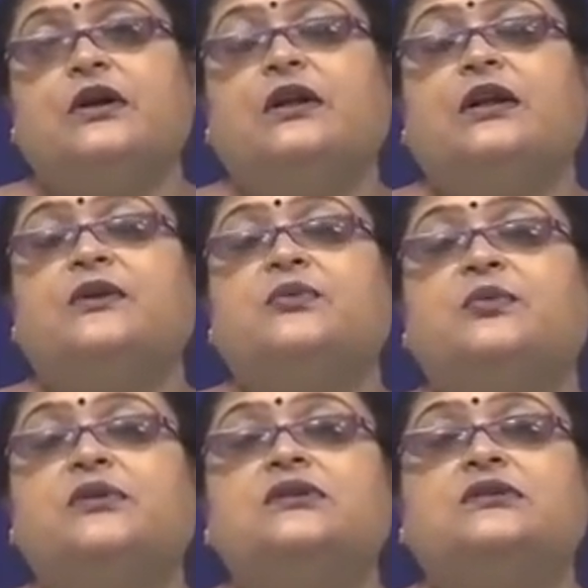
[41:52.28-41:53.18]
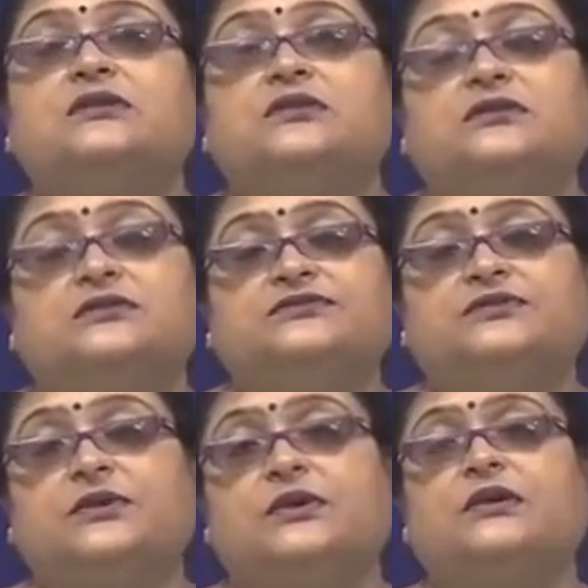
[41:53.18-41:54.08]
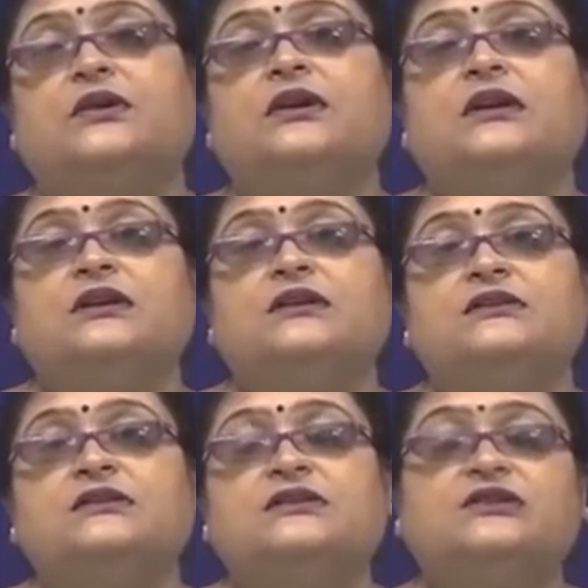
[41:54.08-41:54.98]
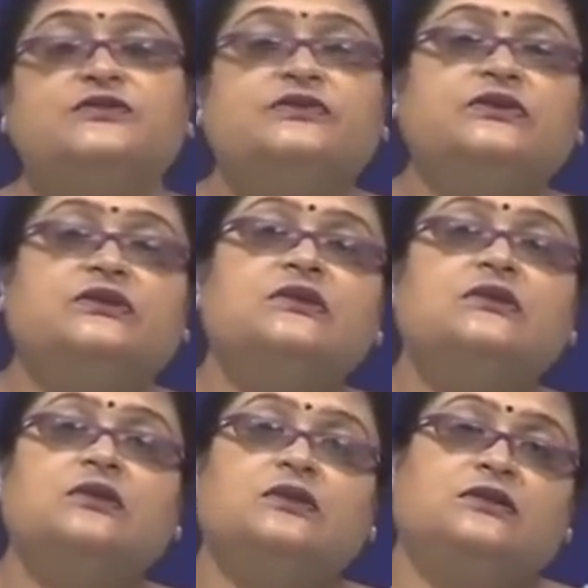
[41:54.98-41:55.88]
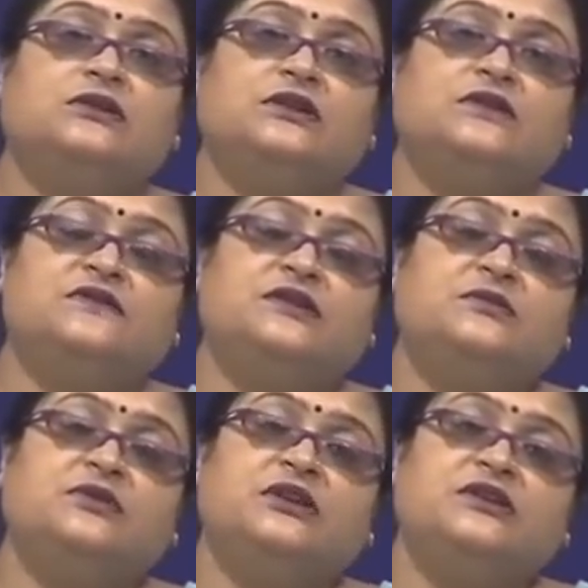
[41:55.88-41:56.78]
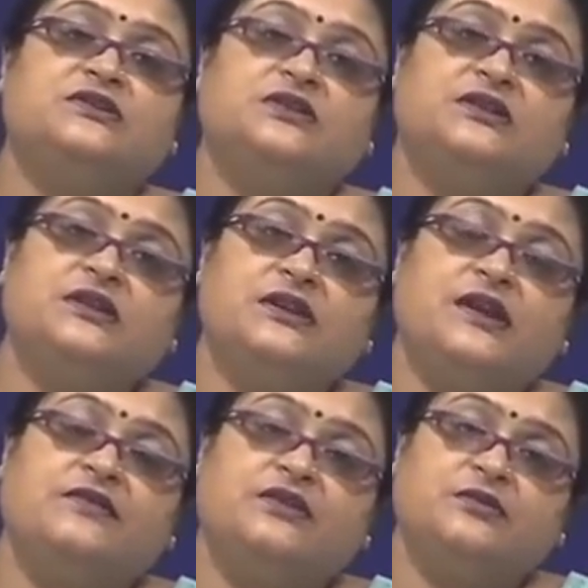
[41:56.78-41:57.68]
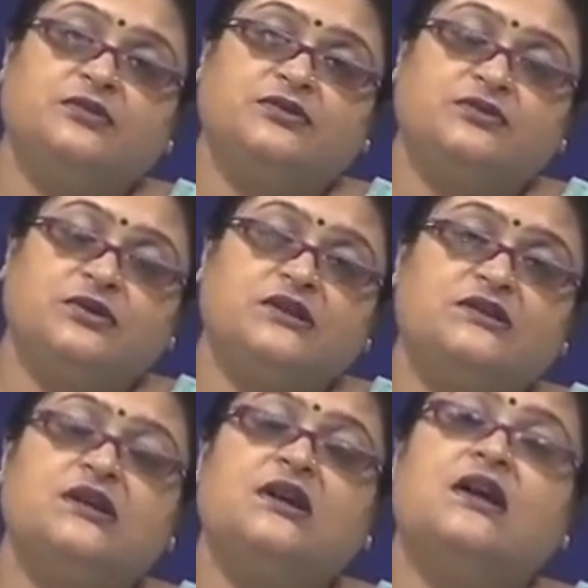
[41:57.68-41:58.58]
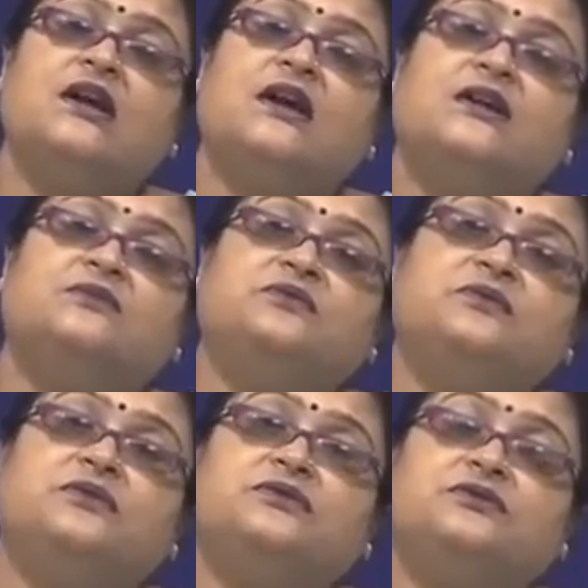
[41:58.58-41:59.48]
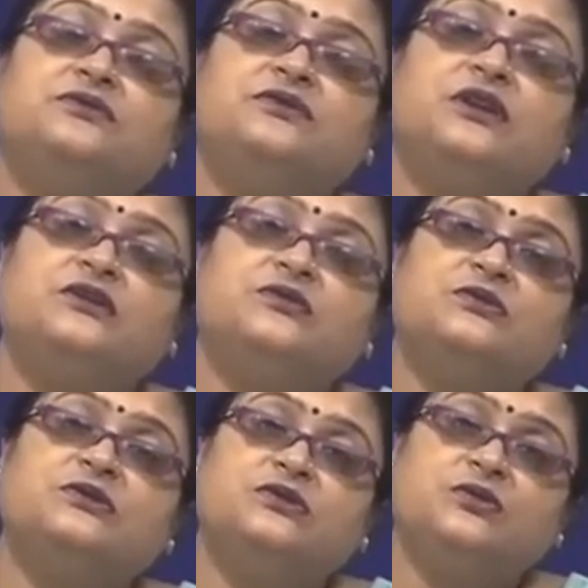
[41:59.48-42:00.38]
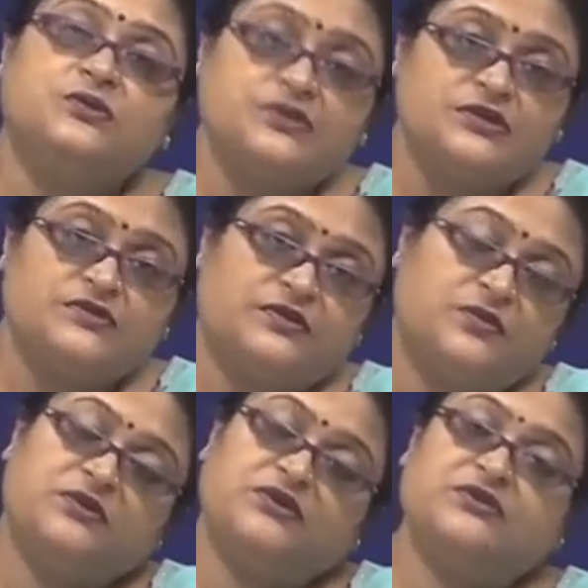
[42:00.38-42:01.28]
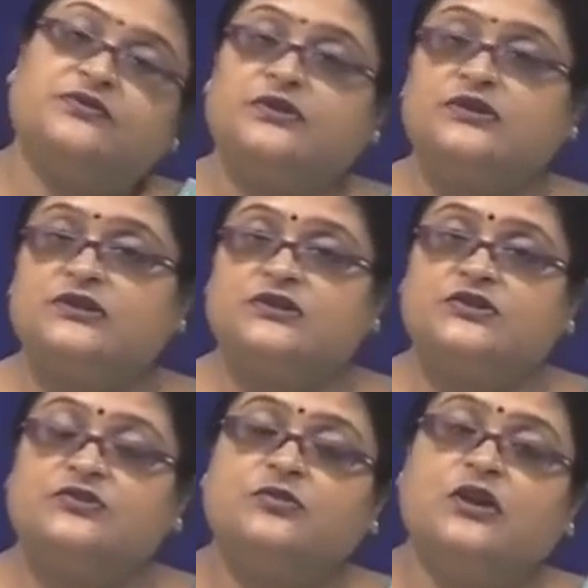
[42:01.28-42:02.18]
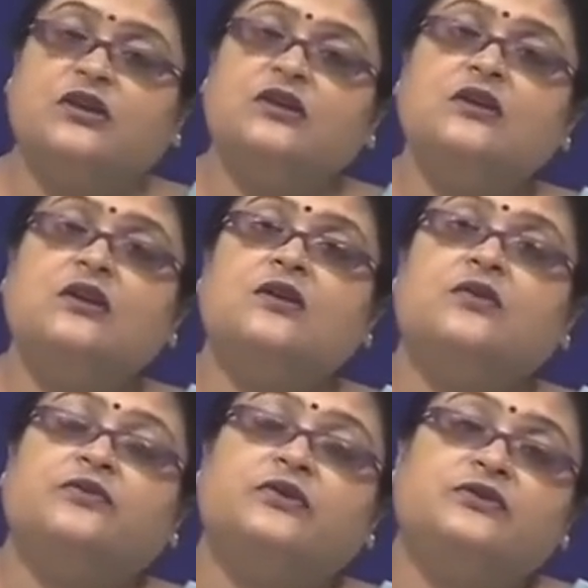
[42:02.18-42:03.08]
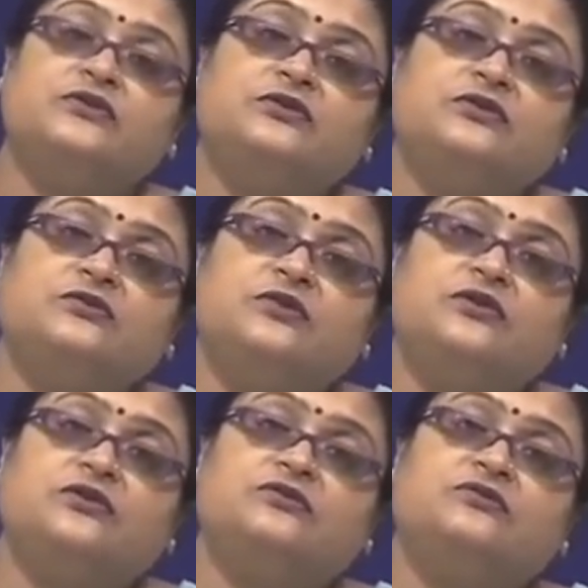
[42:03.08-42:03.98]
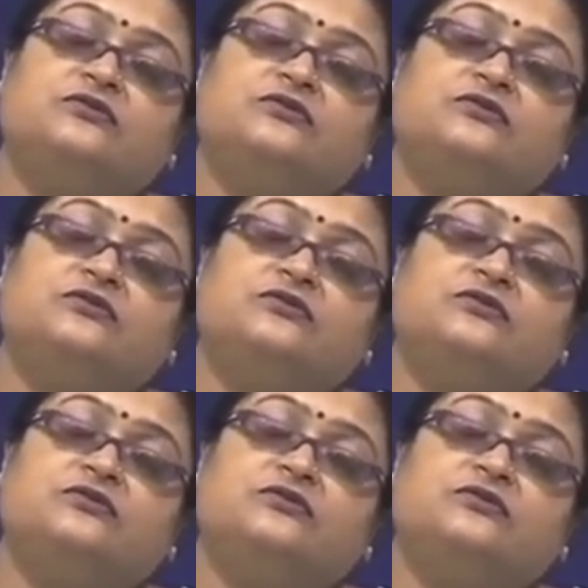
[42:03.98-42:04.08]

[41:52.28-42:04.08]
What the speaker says: like work for in searching for the alternative. Something is readily available to us and we want to utilize only those information for decision making. We do not want to